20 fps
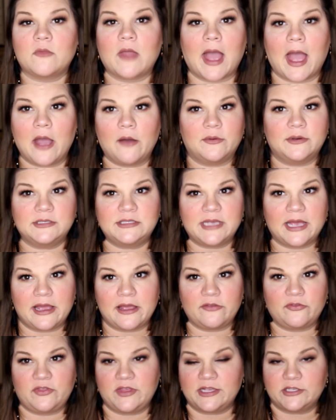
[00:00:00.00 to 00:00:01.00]
I will
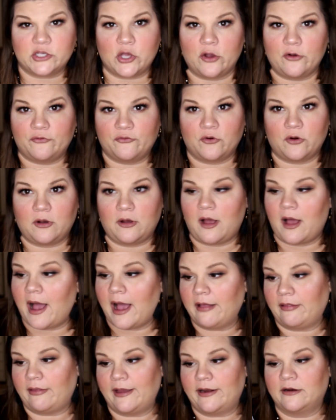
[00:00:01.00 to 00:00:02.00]
say these Ofra
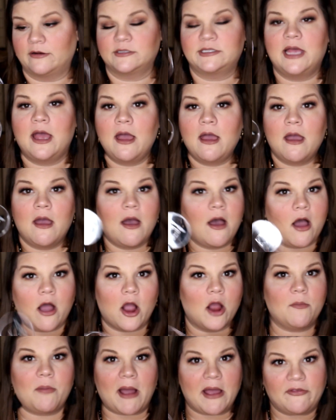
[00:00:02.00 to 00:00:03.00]
highlighters
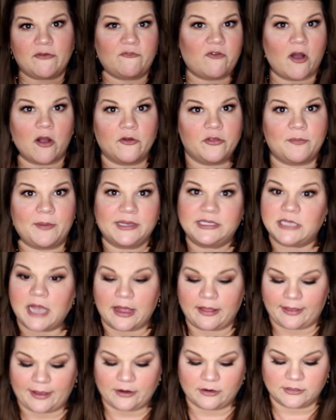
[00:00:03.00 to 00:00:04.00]
are by far the best
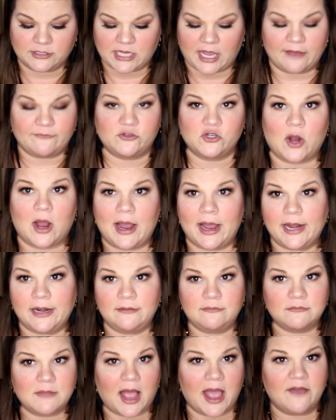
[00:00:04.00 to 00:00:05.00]
highlighters I've
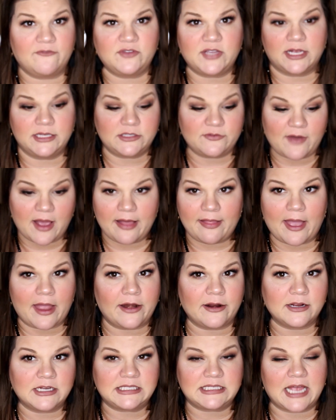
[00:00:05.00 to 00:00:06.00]
tried. I have tons of
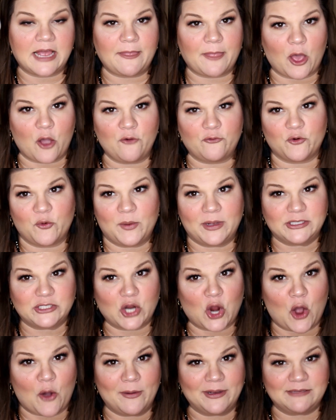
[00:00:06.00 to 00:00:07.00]
highlighters, and the Ofra ones
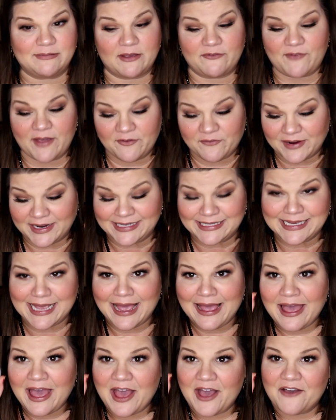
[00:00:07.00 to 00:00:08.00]
are always my favorite.
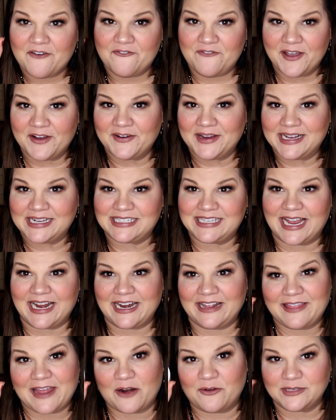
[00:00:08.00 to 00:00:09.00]
Very
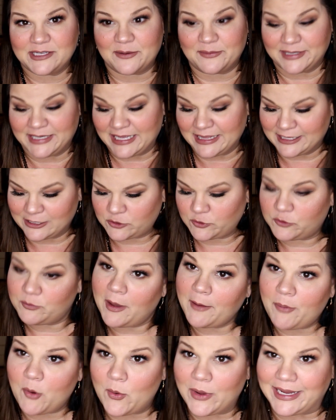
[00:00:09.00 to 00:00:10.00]
excited that I was able to get this with
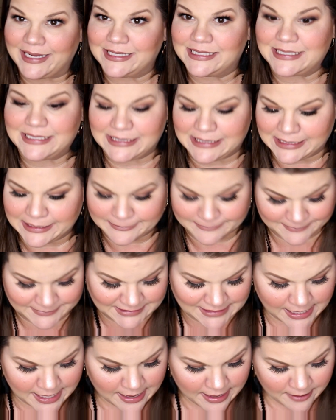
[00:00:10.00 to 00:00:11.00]
my points.
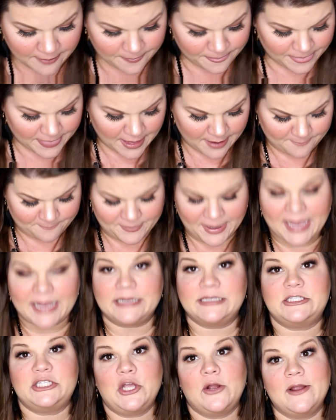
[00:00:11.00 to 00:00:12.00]

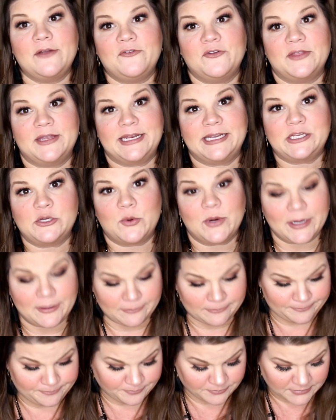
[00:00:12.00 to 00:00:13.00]
But sorry for the detour.
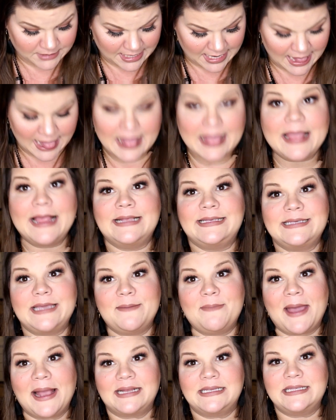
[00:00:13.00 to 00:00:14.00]
Let's
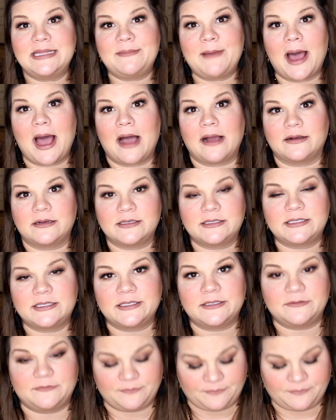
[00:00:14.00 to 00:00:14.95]
get back to the box.